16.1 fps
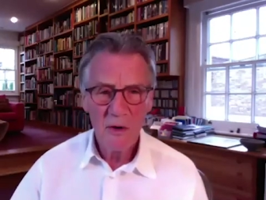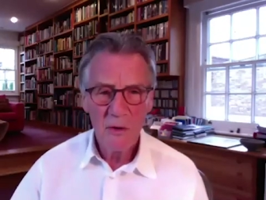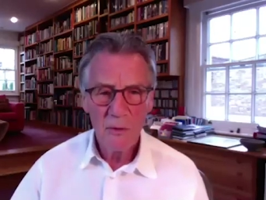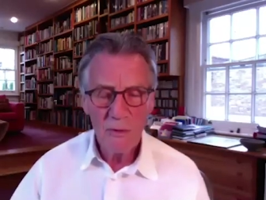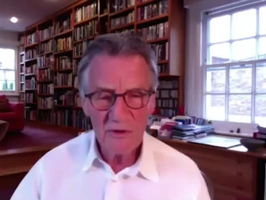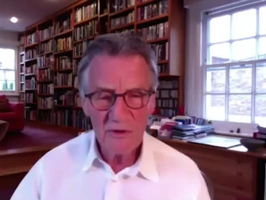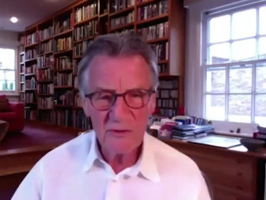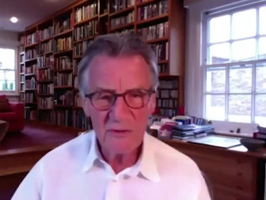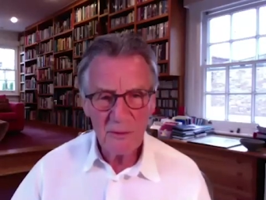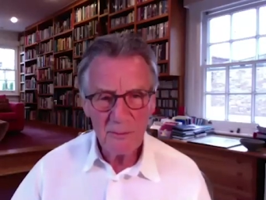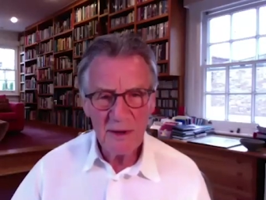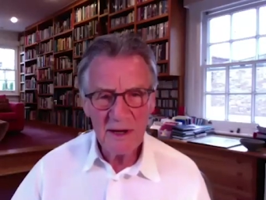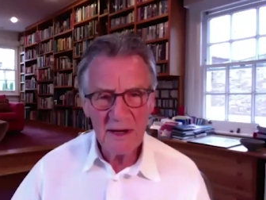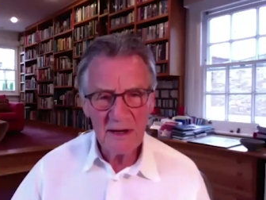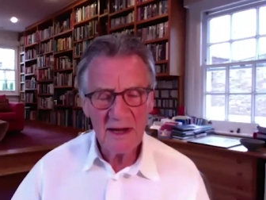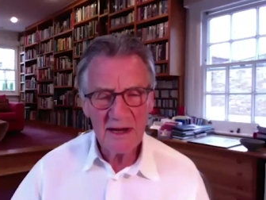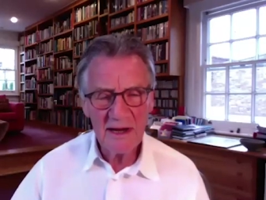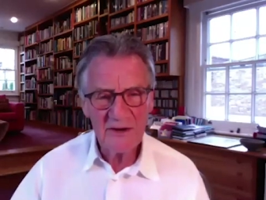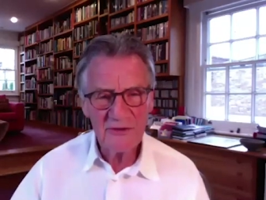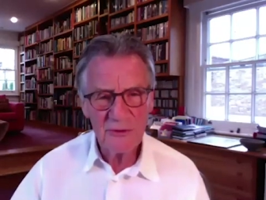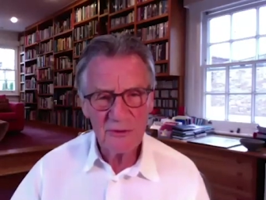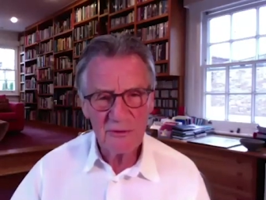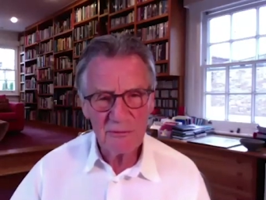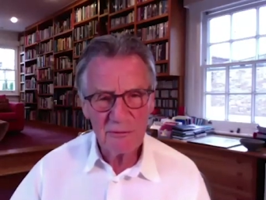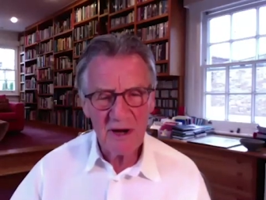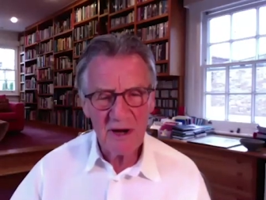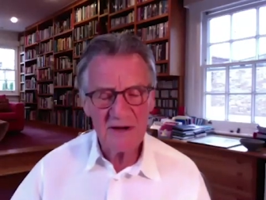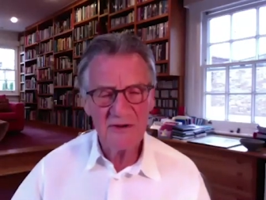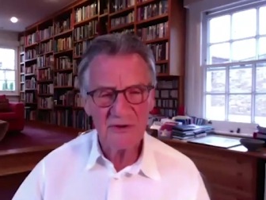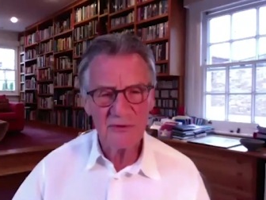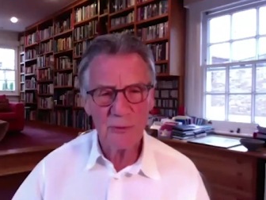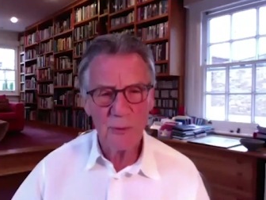was a bit like a sort of
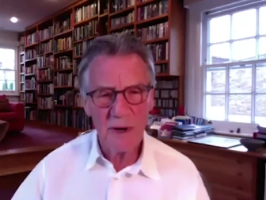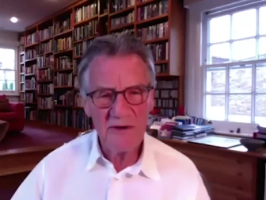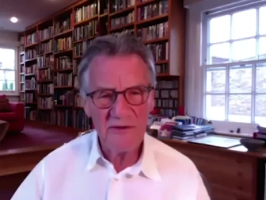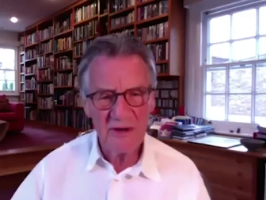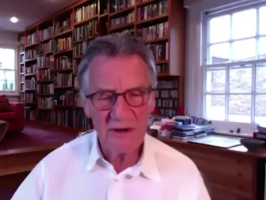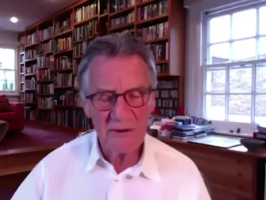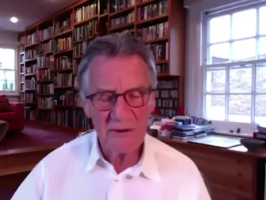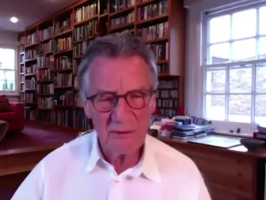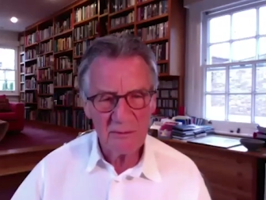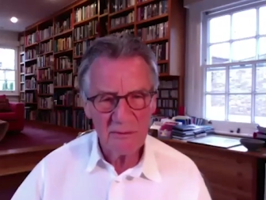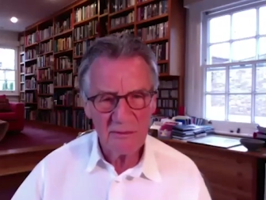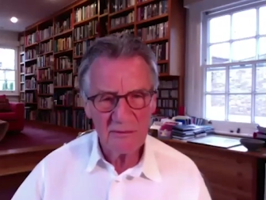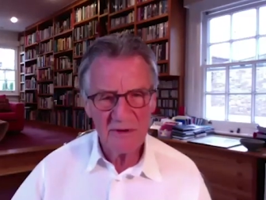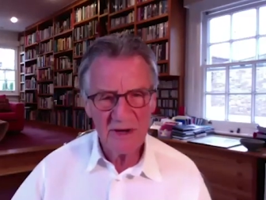writer's waiting room.